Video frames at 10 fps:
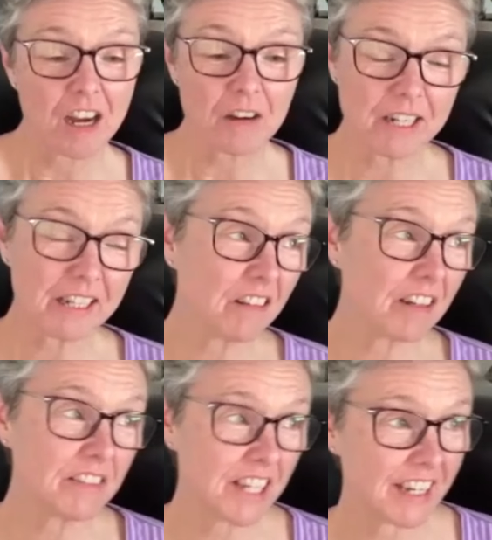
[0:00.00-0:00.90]
Oh, I
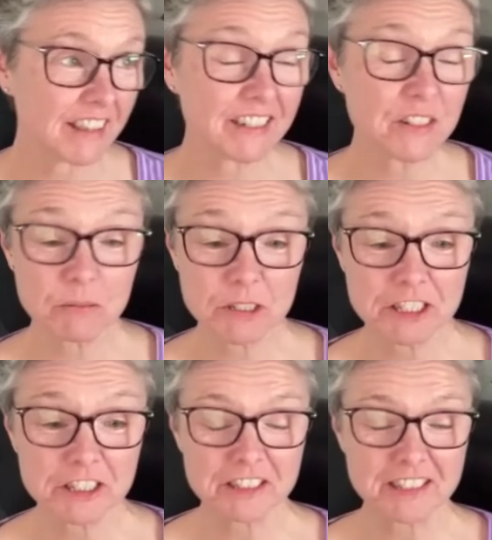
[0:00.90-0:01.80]
love that. That's
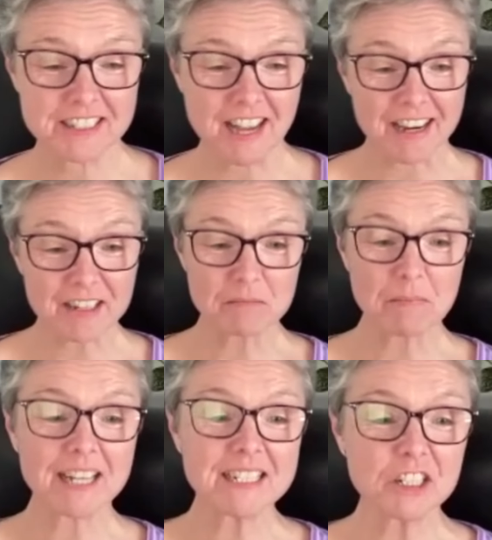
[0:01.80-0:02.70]
really good, because
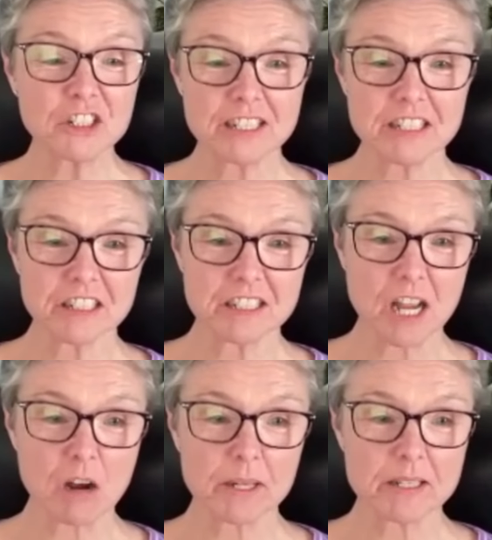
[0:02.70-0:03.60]
my suggestion has
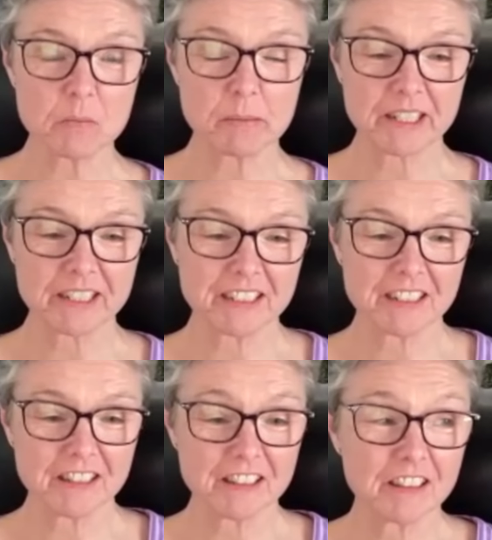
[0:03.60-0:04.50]
always
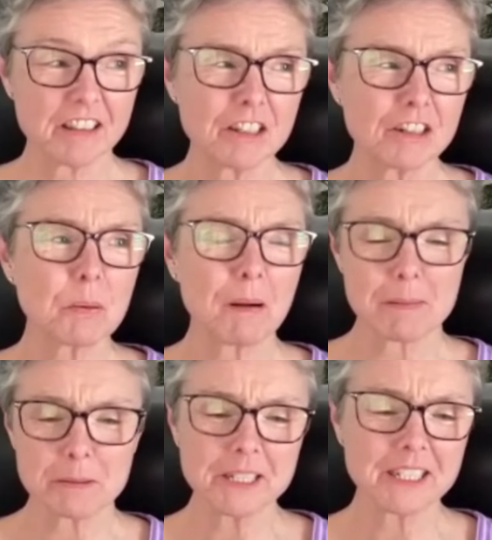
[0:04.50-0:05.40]
been there's probably